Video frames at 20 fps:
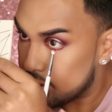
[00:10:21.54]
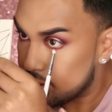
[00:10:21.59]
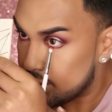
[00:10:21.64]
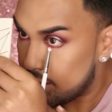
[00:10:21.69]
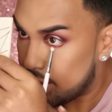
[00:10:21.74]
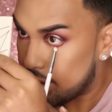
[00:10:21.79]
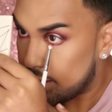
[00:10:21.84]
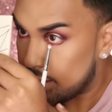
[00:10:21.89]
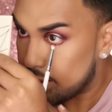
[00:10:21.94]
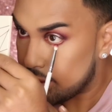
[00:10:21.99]

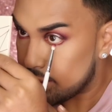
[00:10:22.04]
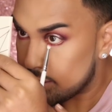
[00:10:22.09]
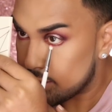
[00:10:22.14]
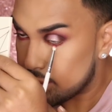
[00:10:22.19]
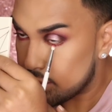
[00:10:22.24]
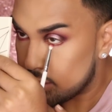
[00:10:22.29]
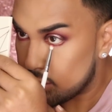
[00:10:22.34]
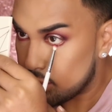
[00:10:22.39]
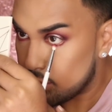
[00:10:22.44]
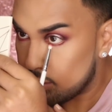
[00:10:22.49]

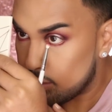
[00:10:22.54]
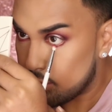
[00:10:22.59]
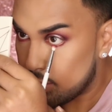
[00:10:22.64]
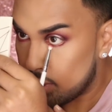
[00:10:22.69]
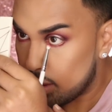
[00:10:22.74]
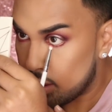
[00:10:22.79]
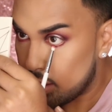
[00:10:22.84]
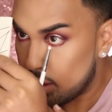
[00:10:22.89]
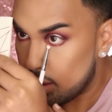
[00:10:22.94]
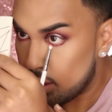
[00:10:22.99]
size to
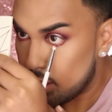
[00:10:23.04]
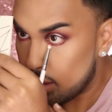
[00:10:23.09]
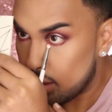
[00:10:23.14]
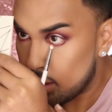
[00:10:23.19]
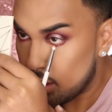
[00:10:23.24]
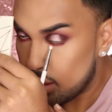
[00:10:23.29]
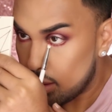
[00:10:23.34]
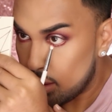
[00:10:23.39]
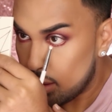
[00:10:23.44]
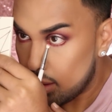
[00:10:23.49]
run
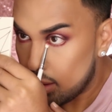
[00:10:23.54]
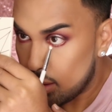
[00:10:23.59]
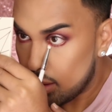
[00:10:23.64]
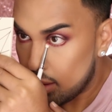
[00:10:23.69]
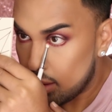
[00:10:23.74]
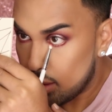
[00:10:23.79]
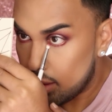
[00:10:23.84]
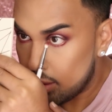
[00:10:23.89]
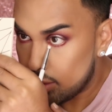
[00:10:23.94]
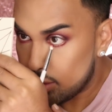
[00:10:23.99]

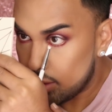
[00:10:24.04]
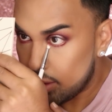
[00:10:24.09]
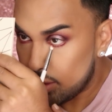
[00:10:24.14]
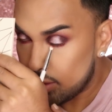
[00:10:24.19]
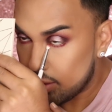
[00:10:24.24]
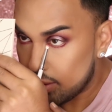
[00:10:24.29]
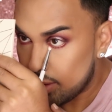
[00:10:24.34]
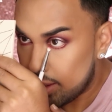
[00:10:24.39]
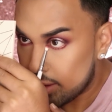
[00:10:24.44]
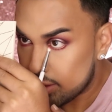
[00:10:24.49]
underneath
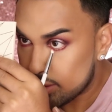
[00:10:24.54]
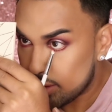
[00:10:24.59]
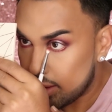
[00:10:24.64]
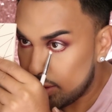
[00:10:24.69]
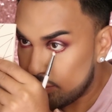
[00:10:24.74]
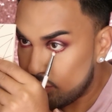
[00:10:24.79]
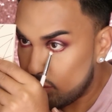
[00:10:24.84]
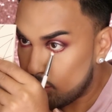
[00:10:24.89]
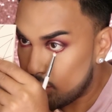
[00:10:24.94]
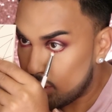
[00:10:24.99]
your lash line
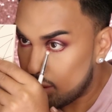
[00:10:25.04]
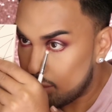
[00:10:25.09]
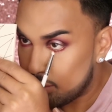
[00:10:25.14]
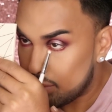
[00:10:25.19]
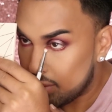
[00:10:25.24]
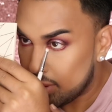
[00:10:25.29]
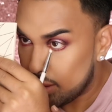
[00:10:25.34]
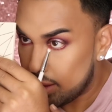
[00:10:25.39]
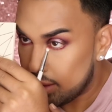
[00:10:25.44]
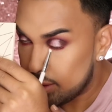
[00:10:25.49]
if you want to
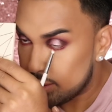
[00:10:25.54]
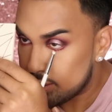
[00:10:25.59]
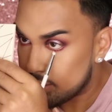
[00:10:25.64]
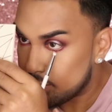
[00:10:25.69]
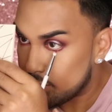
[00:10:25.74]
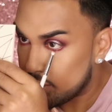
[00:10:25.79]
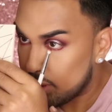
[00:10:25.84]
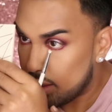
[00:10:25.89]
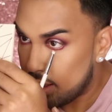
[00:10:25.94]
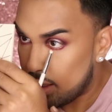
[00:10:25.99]
blend
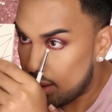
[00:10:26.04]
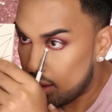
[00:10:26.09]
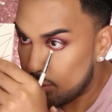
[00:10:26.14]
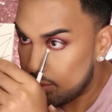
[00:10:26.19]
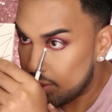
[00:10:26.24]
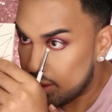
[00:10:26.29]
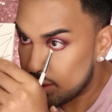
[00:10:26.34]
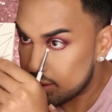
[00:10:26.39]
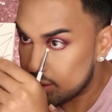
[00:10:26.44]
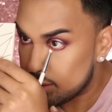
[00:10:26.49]
something out,
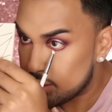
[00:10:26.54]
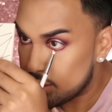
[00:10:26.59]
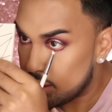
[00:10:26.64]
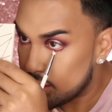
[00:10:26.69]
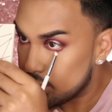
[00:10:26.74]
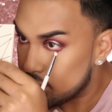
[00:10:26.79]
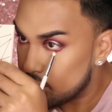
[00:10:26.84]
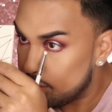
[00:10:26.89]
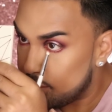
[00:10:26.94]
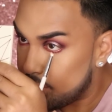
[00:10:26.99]
because it's
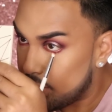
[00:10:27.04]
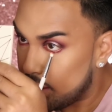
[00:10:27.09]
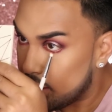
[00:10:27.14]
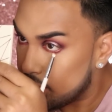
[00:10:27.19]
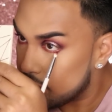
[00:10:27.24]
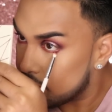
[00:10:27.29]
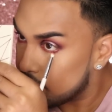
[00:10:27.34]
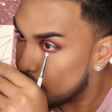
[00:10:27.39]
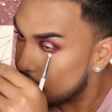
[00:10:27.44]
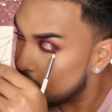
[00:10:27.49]
not too big,
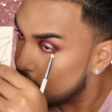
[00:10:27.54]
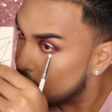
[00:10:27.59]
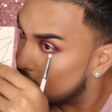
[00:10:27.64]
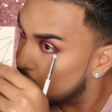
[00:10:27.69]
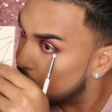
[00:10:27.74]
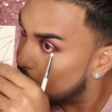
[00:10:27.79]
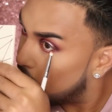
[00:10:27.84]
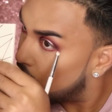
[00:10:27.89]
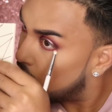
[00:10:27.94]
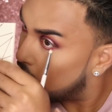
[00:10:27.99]
it's not too
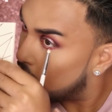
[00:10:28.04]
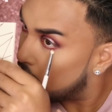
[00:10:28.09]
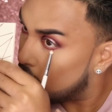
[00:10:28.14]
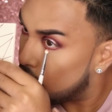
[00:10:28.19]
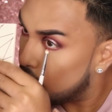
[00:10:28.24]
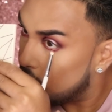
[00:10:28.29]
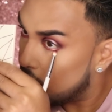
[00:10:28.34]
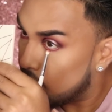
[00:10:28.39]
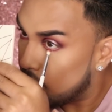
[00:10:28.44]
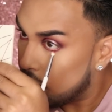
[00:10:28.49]
small,